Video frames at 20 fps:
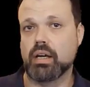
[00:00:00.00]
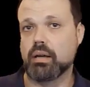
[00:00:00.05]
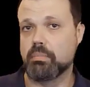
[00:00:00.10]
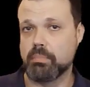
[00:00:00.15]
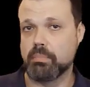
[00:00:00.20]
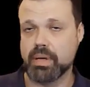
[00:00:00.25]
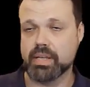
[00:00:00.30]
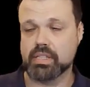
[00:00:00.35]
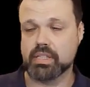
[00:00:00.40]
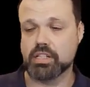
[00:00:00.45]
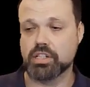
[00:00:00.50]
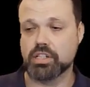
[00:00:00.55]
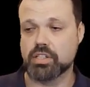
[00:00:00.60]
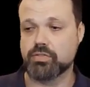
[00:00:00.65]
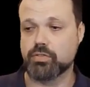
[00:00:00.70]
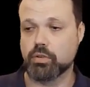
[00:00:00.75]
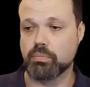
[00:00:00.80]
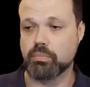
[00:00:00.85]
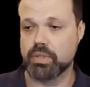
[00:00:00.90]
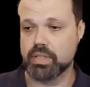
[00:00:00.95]
messages
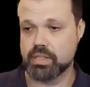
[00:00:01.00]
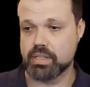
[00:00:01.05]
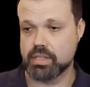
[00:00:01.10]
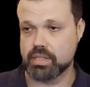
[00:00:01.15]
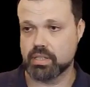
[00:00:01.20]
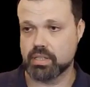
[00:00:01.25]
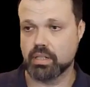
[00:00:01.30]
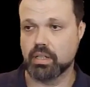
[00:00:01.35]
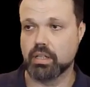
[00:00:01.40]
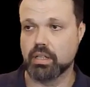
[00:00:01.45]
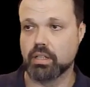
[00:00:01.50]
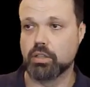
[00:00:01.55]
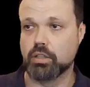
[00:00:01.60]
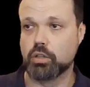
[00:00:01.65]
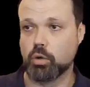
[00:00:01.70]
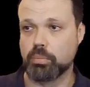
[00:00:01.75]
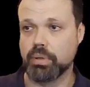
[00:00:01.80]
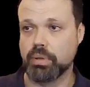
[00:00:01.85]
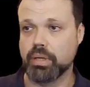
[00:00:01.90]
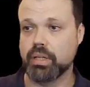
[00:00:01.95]
from this
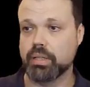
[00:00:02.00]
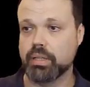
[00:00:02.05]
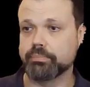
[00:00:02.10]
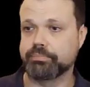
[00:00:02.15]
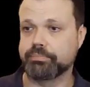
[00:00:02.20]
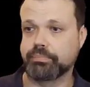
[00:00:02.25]
topic.